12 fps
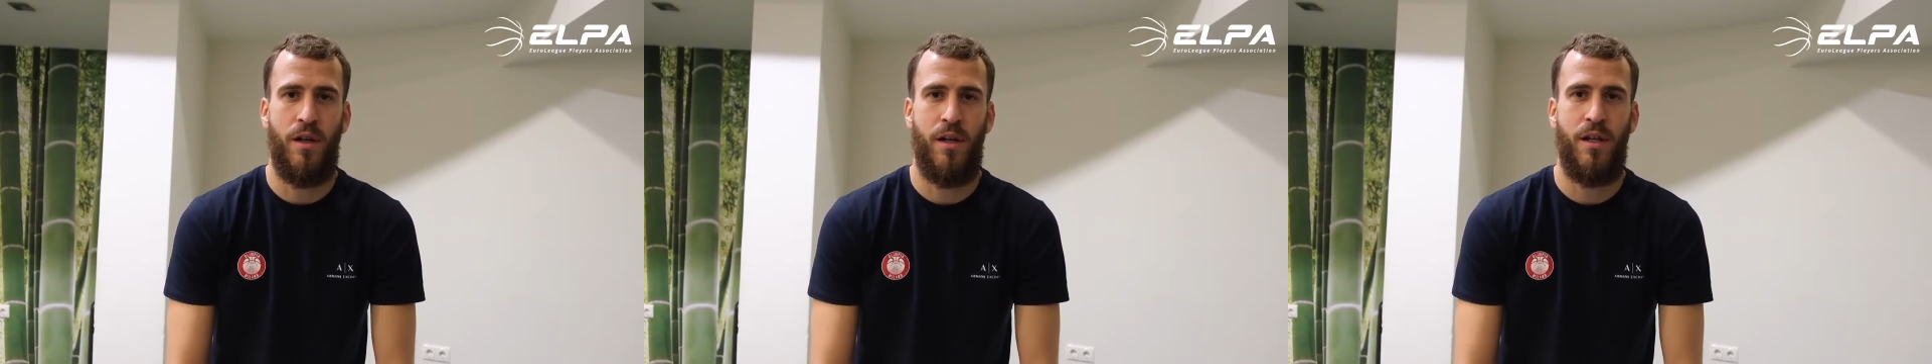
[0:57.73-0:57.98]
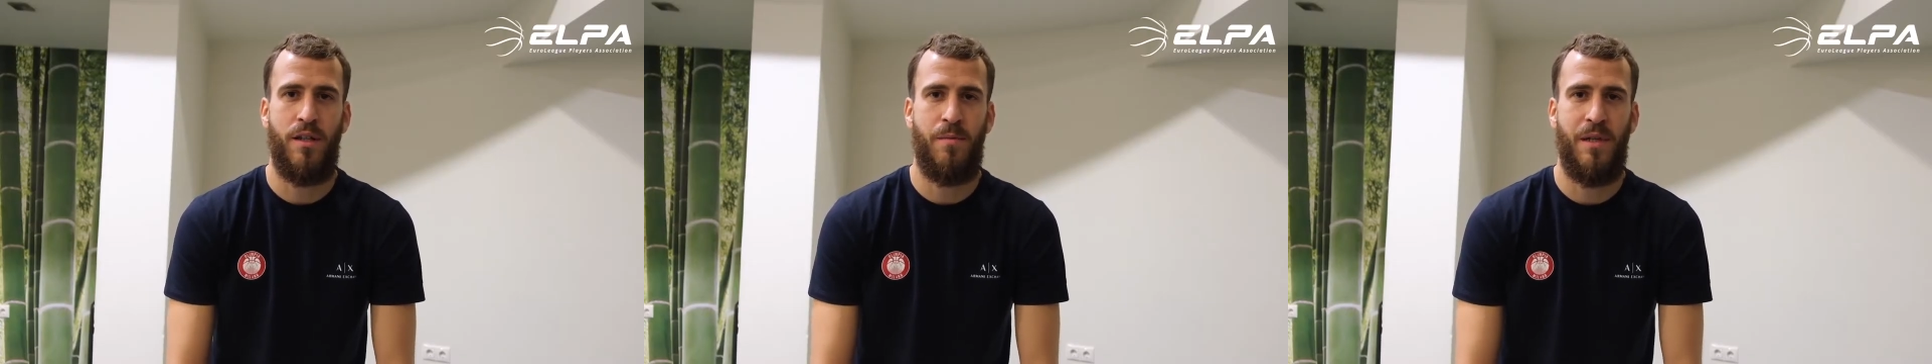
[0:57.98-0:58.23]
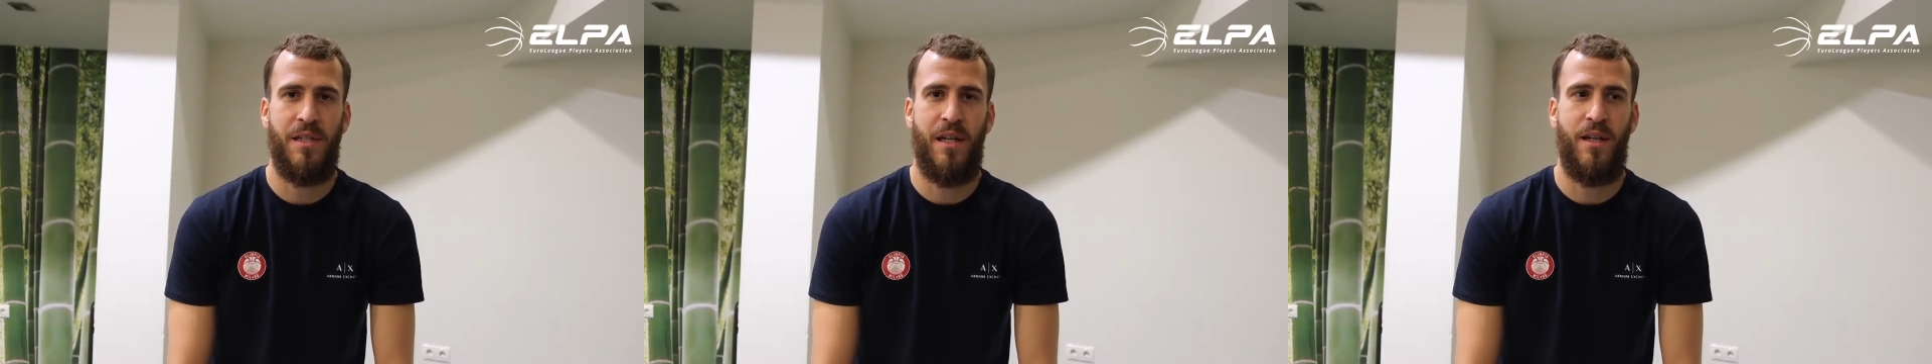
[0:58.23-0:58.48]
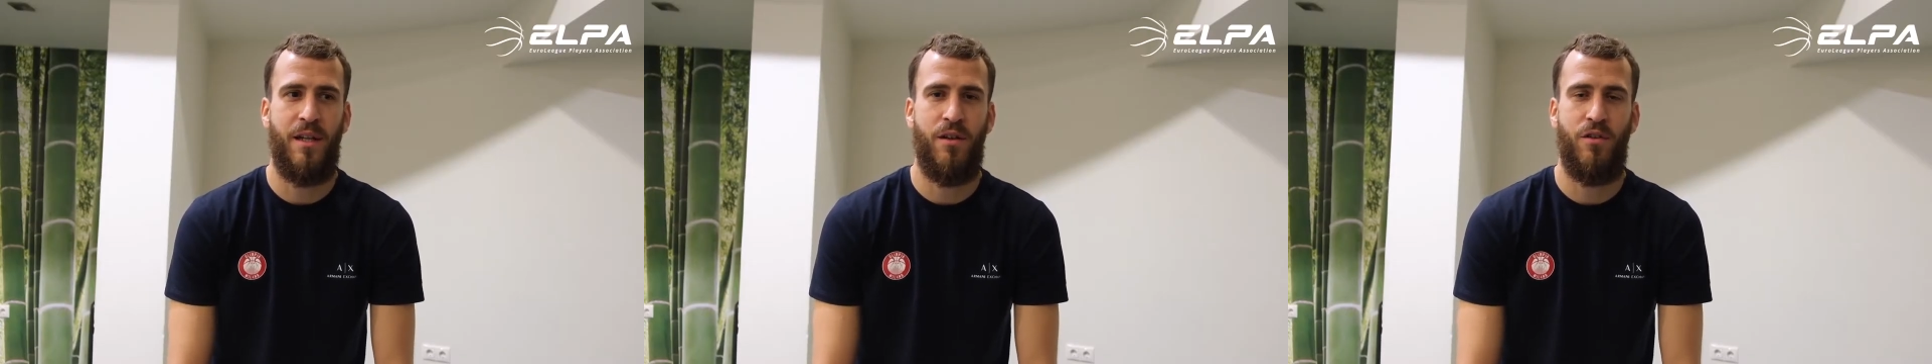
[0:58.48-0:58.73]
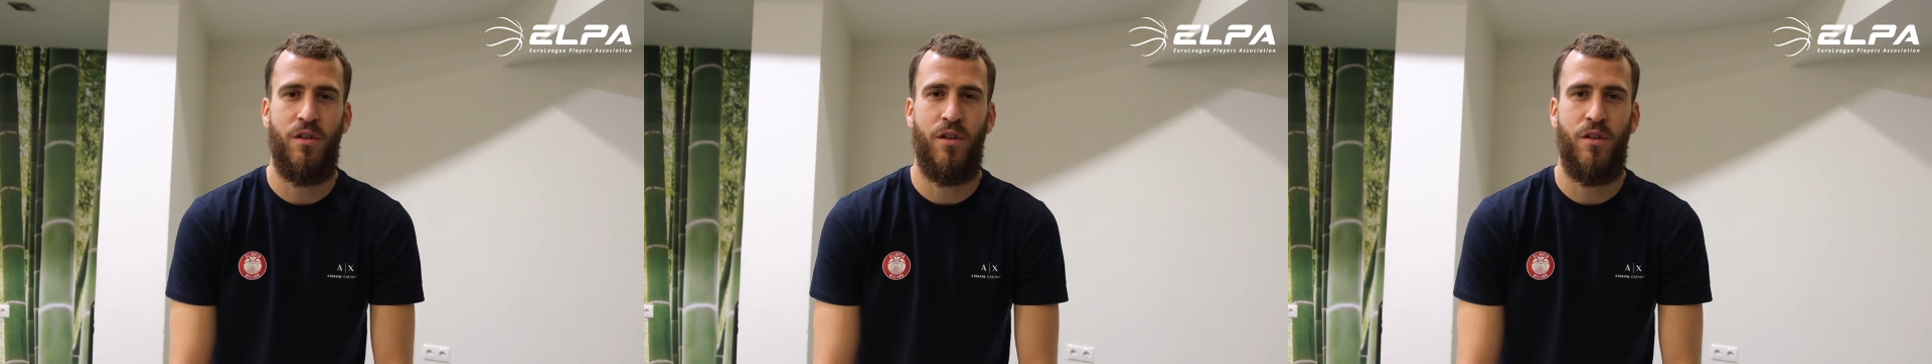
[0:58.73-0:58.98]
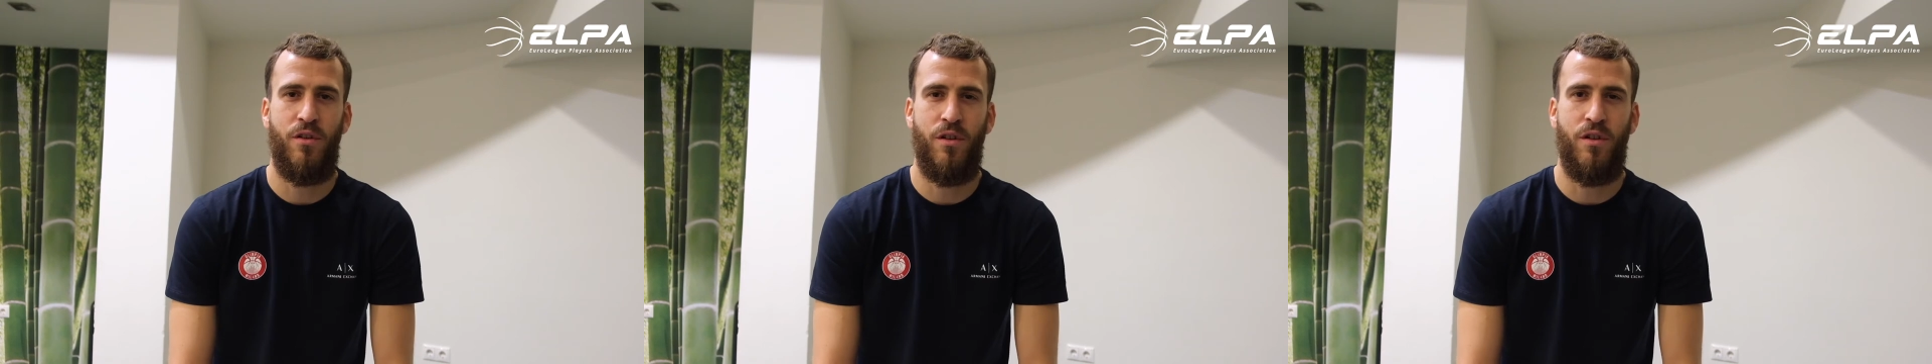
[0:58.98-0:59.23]
uh, especially on
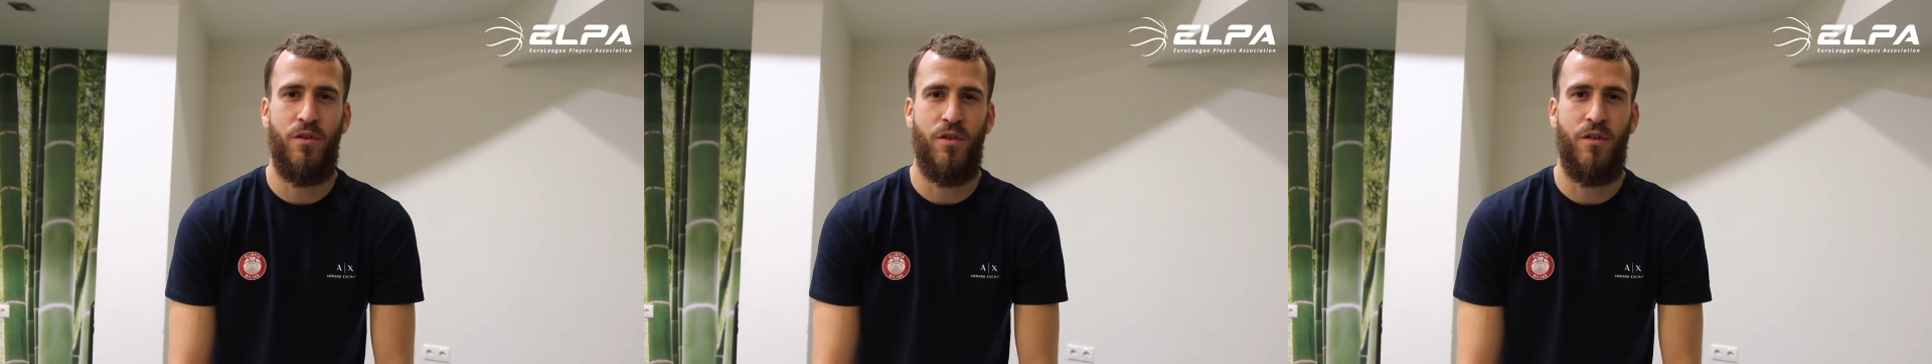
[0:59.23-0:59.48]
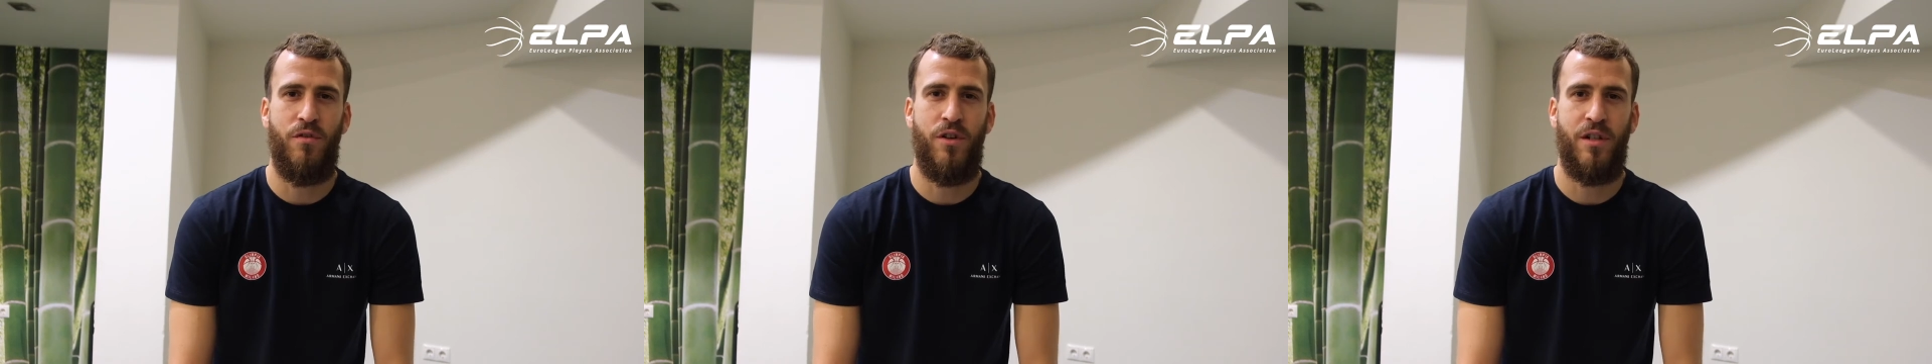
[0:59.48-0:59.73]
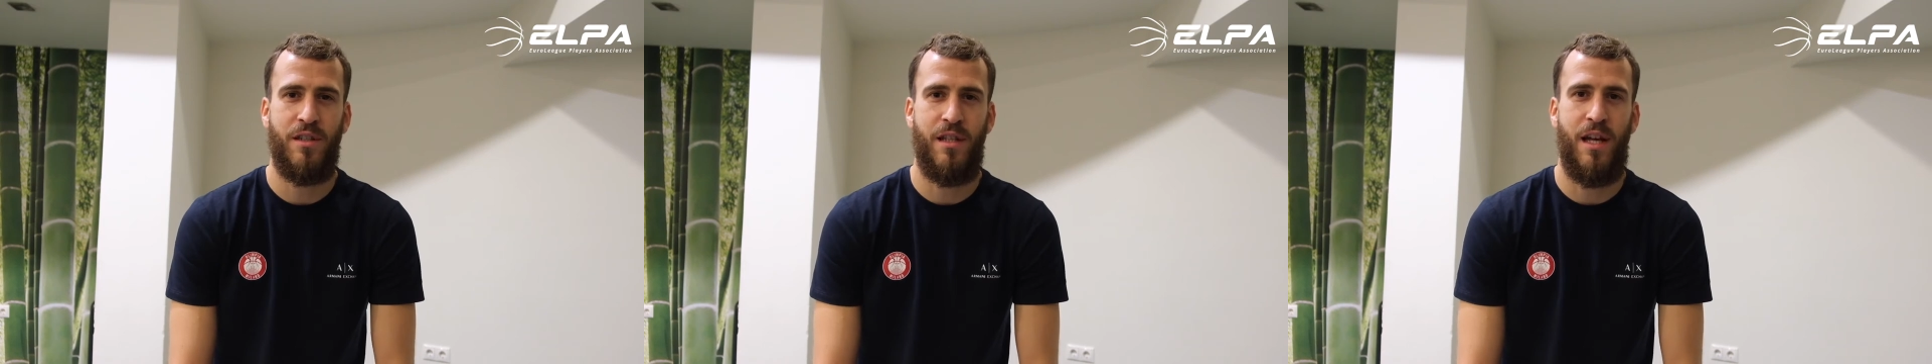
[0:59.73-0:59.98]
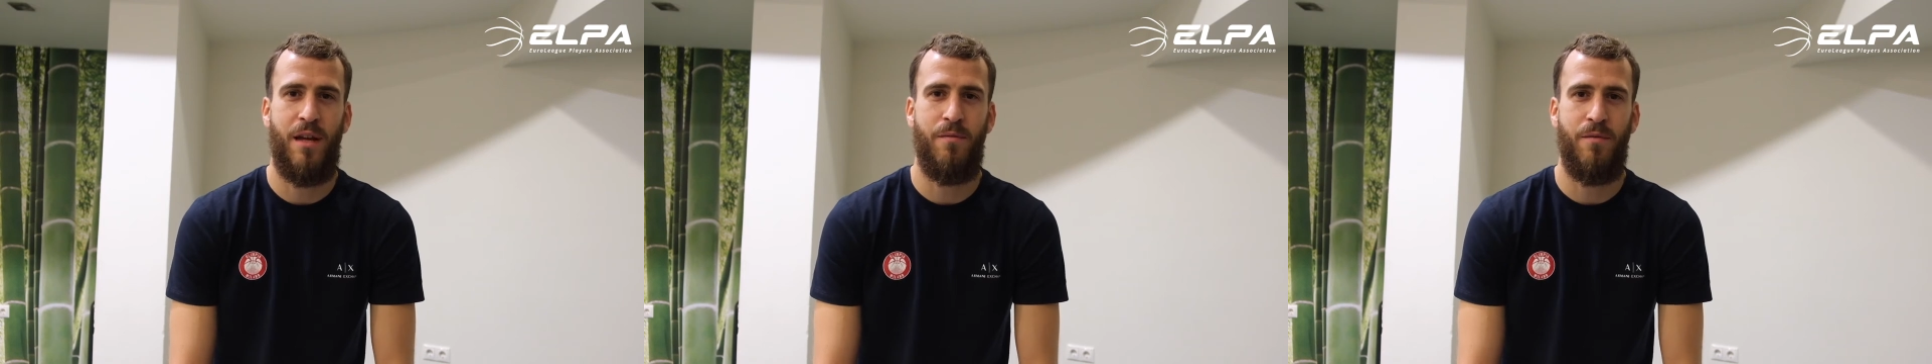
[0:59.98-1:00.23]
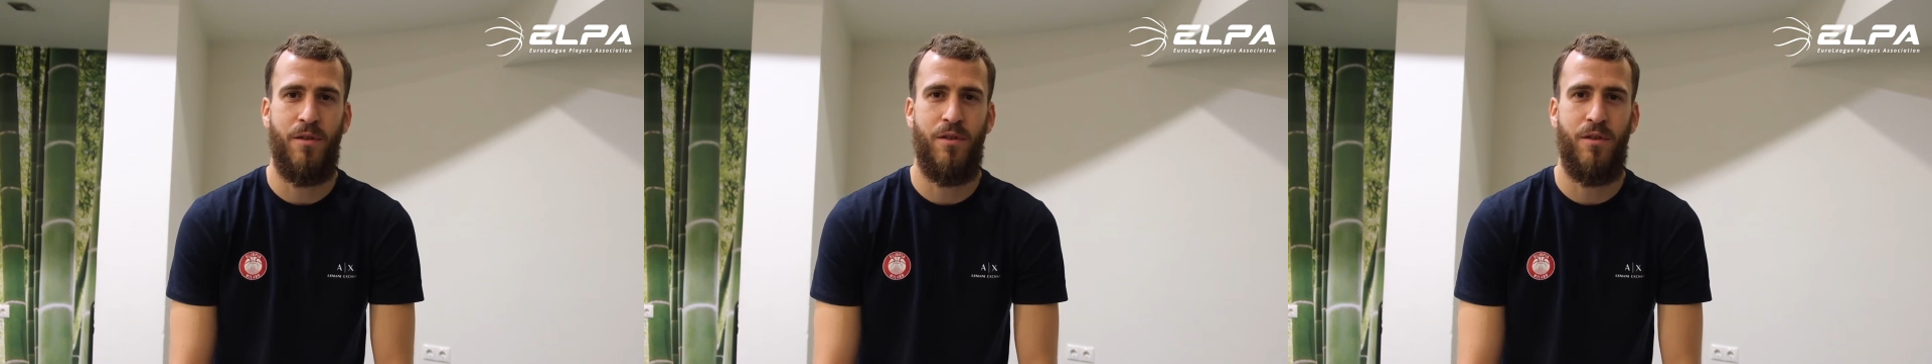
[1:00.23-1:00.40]
the on the on the first time.